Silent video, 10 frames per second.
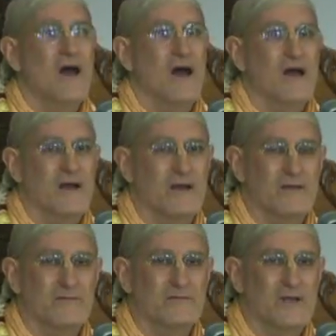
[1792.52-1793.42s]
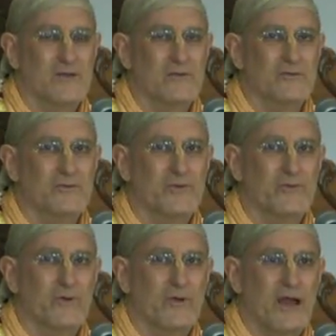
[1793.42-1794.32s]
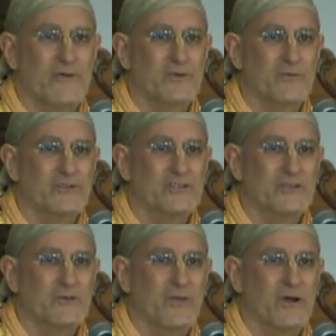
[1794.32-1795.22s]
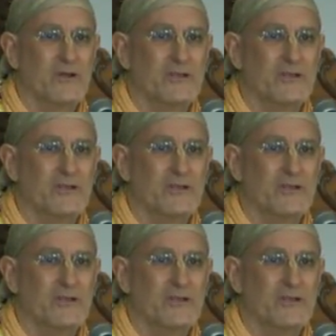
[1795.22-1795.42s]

uh, not who's before, after Pachina Bar,